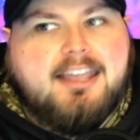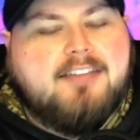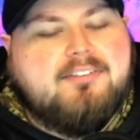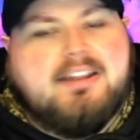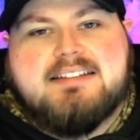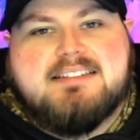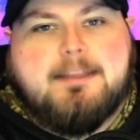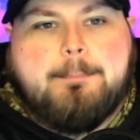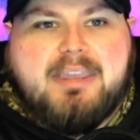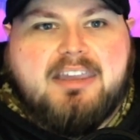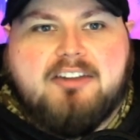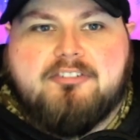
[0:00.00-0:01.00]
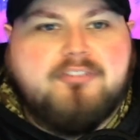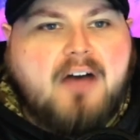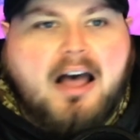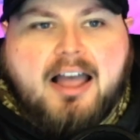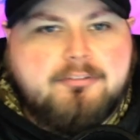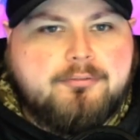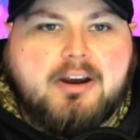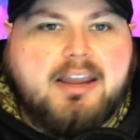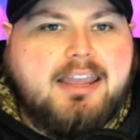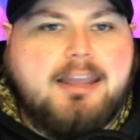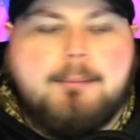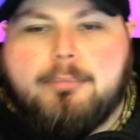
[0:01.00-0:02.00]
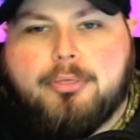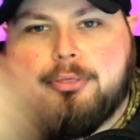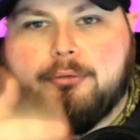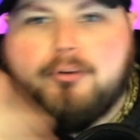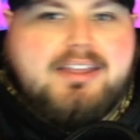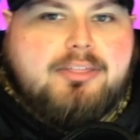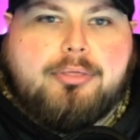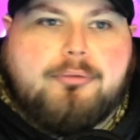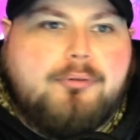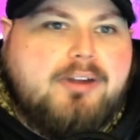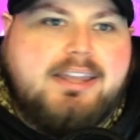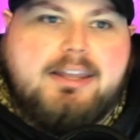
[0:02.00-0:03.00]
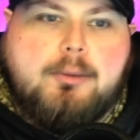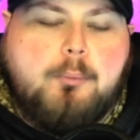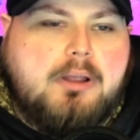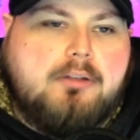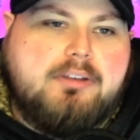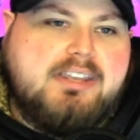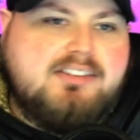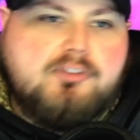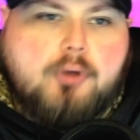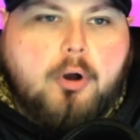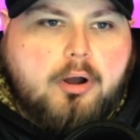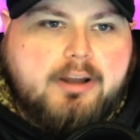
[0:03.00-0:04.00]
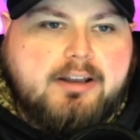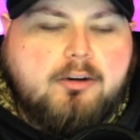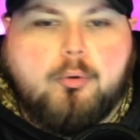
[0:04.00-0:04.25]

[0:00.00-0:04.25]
If it ends up being 5 for him, 3 and 3, well, he's gone.